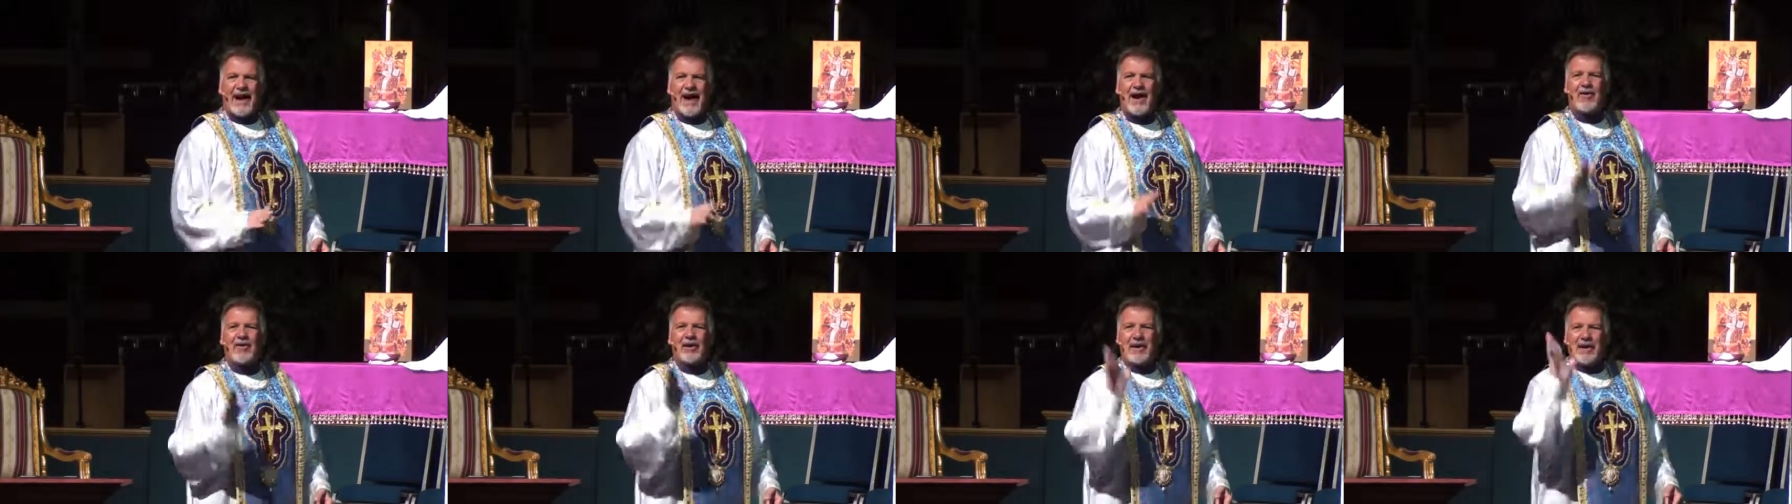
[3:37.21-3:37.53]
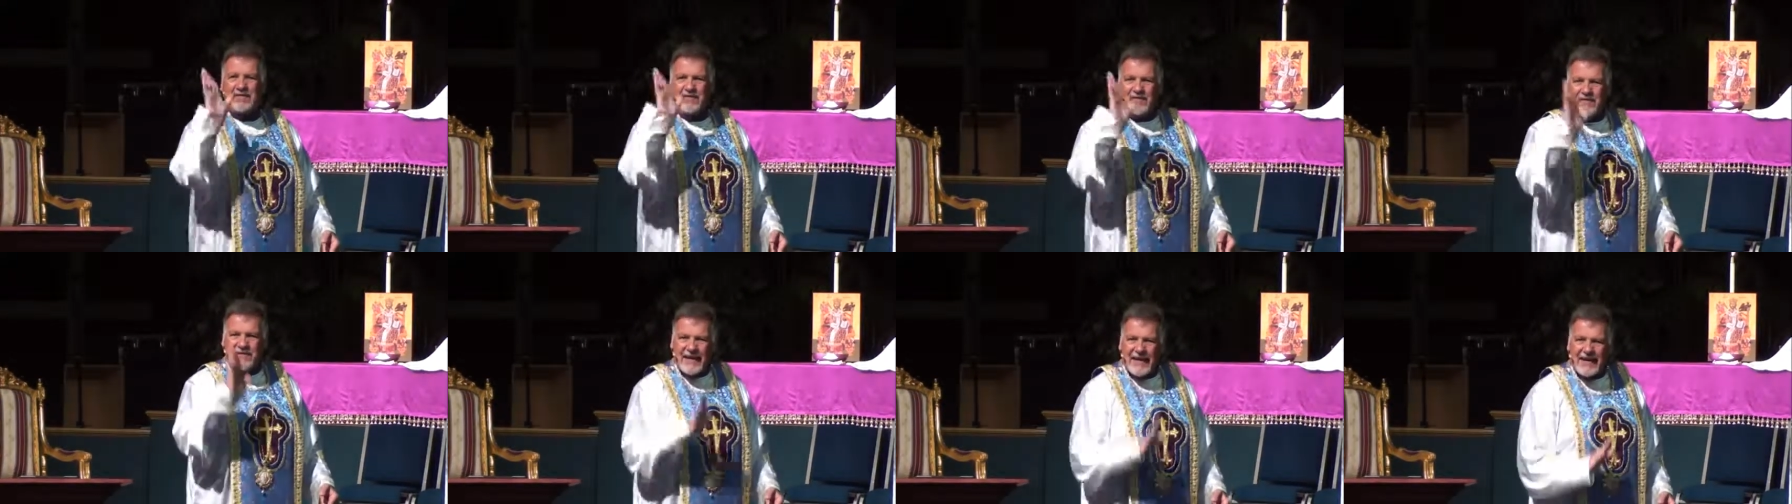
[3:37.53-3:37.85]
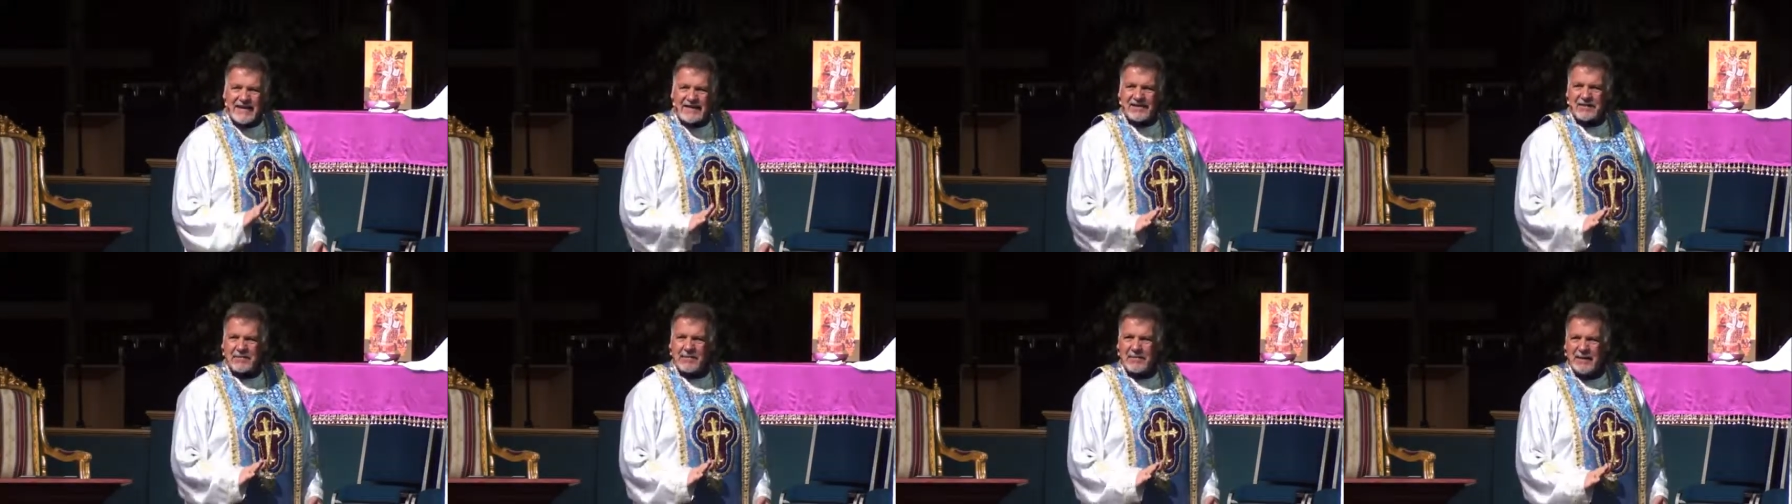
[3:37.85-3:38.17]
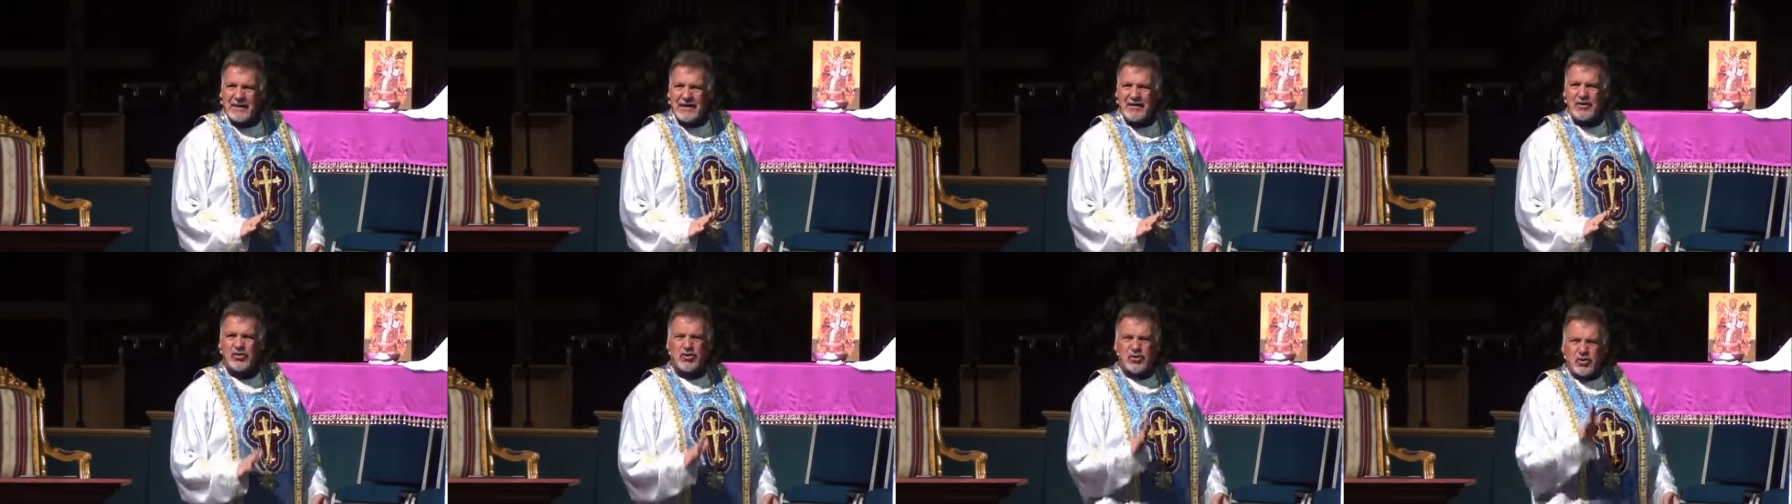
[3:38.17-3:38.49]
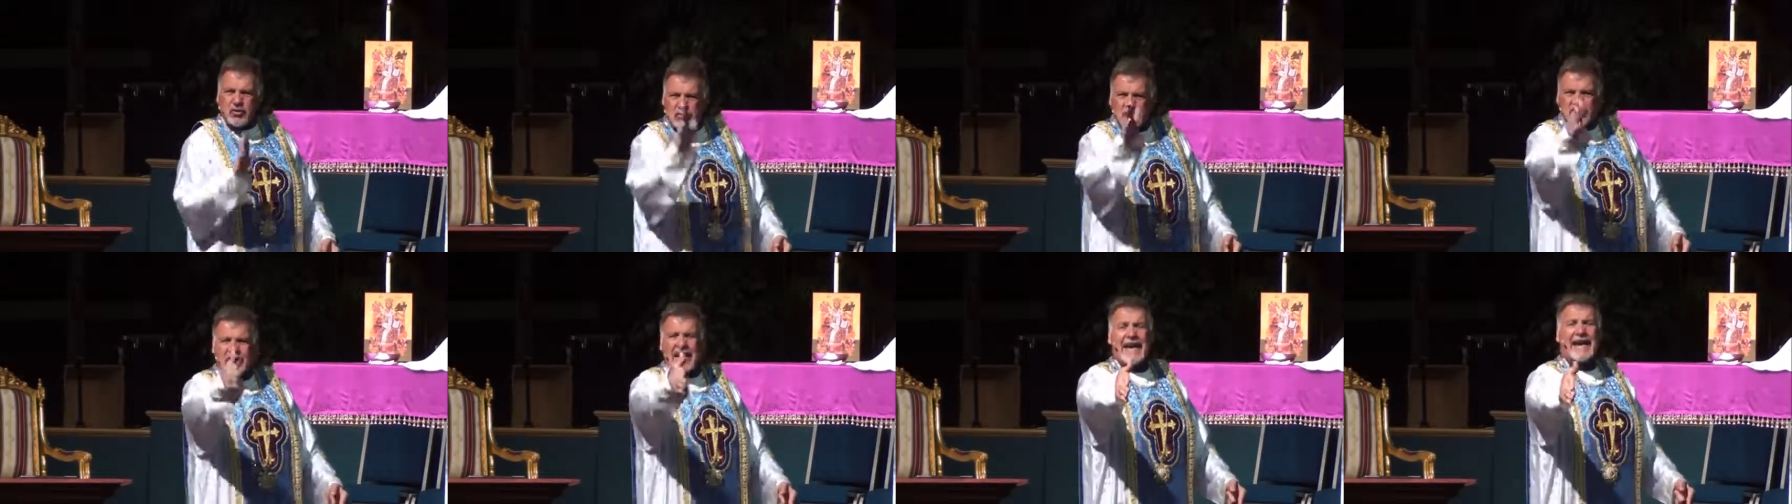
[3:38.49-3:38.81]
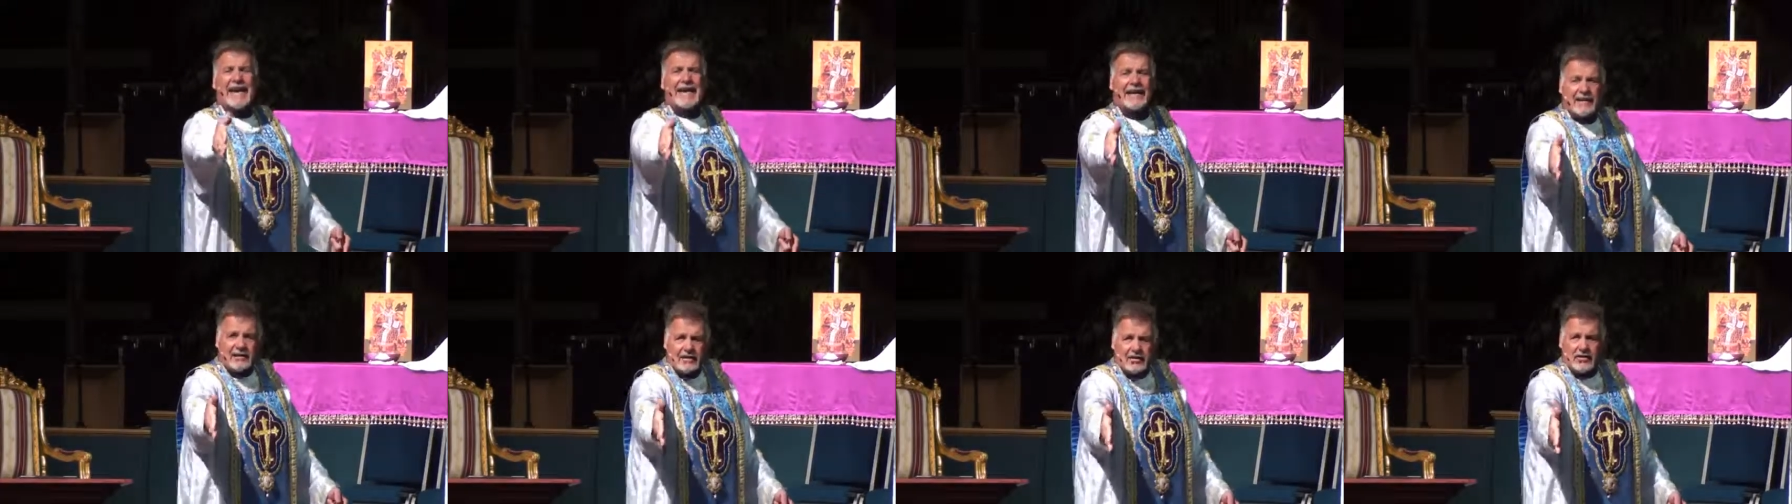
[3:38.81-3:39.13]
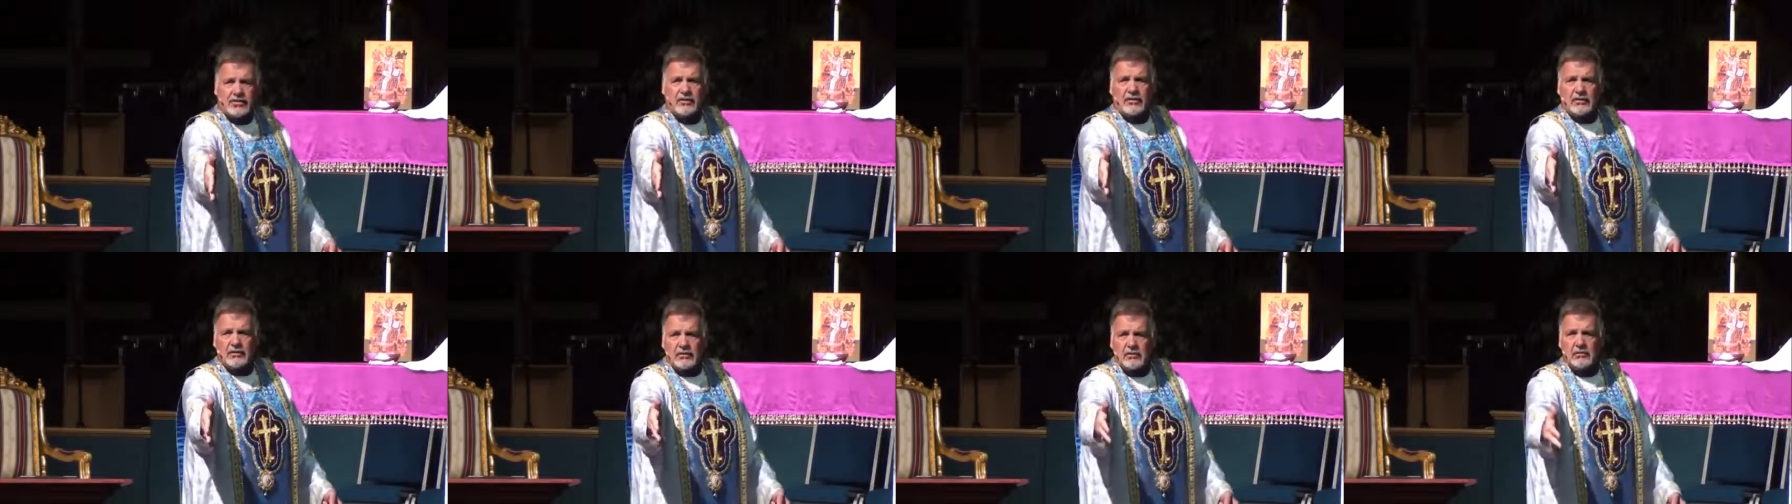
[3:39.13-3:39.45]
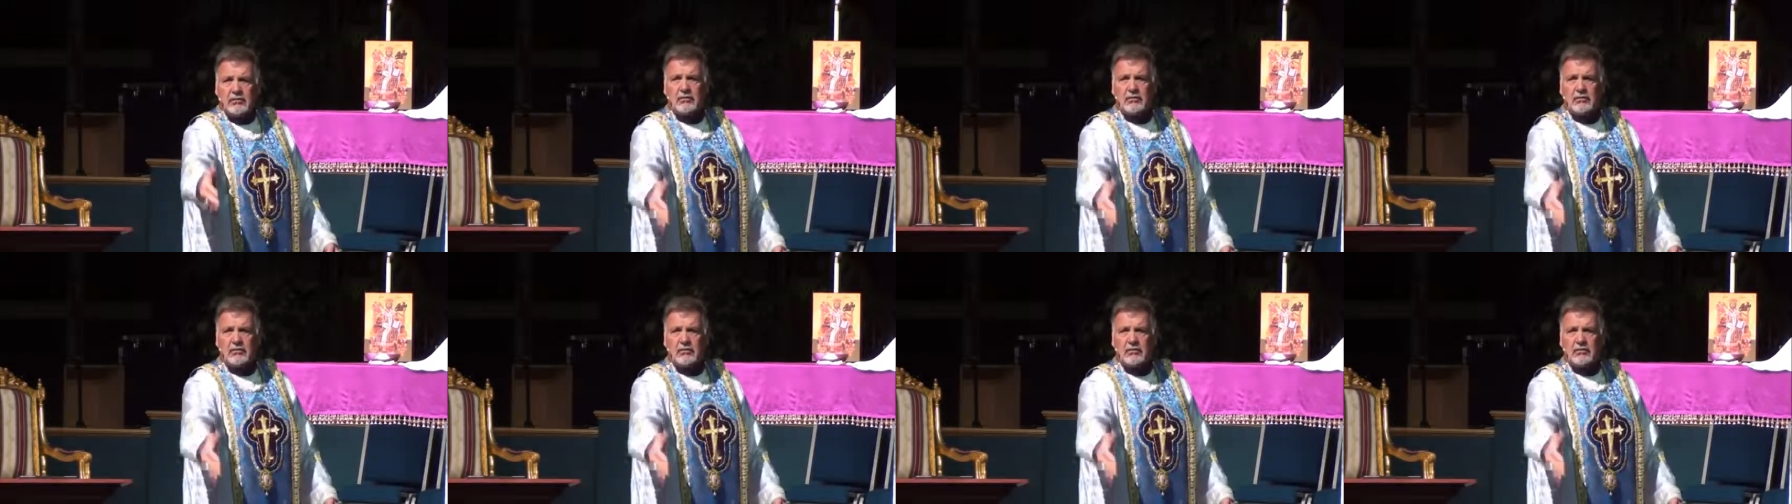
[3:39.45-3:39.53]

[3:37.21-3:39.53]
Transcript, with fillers: our investment to change.